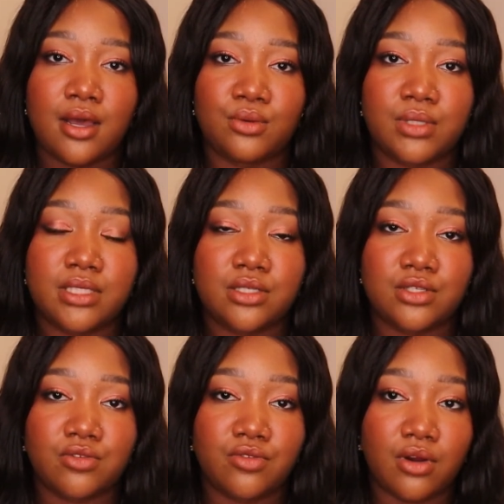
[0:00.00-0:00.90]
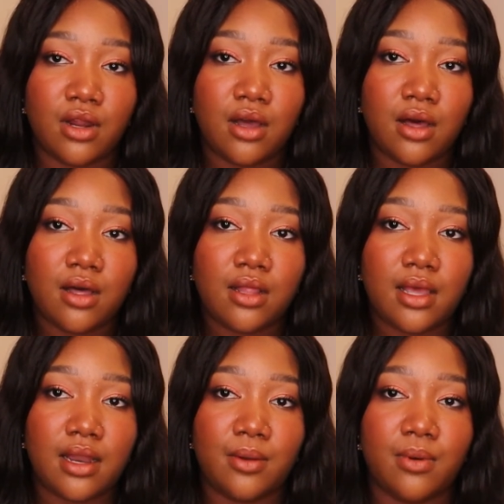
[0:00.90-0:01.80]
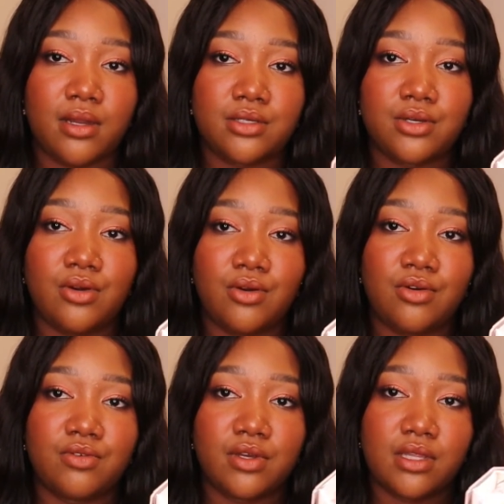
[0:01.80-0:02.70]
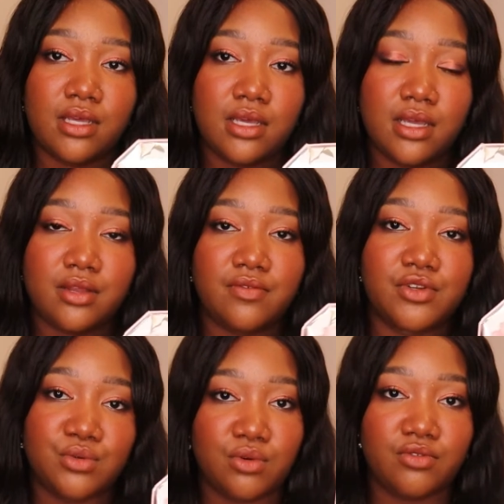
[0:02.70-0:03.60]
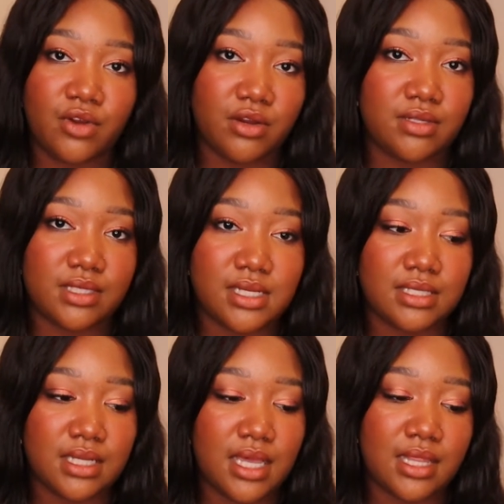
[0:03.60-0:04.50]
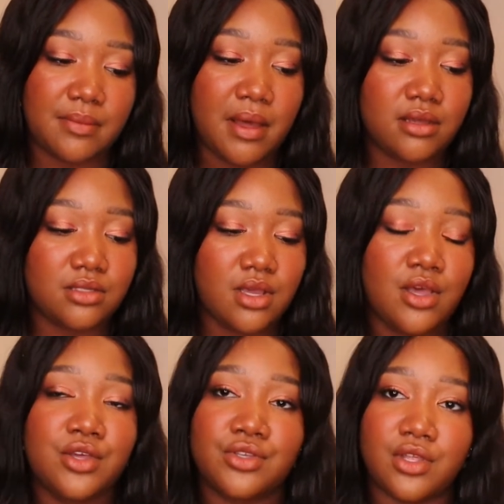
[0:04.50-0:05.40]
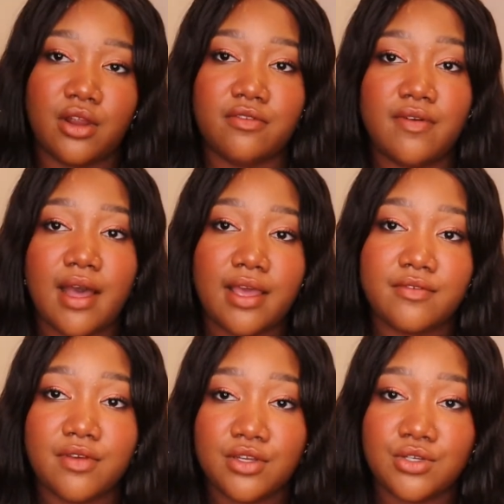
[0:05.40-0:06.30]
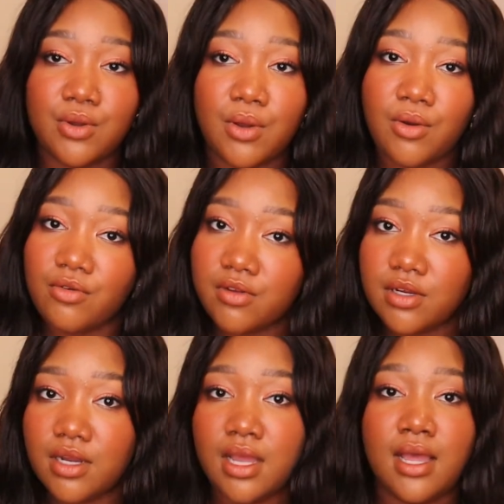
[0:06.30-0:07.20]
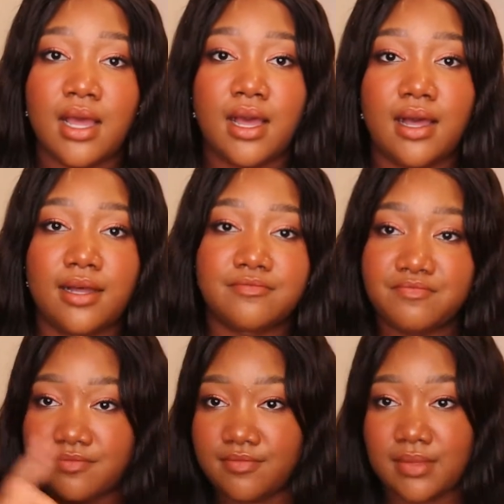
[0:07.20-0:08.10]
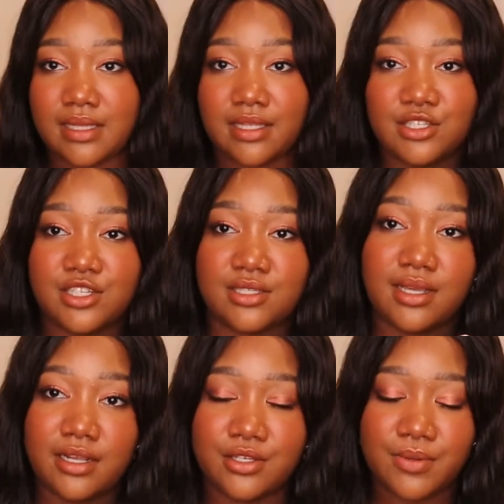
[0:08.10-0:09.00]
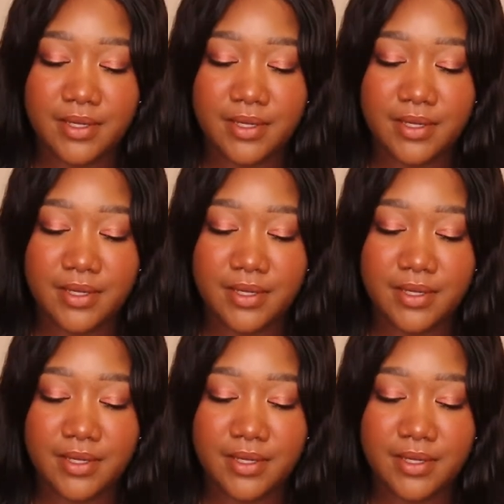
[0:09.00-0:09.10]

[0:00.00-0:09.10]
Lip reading: recent Sephora haul and I wanted to go over the individual fragrances in the box. So there are 5 to go over. Let's just get into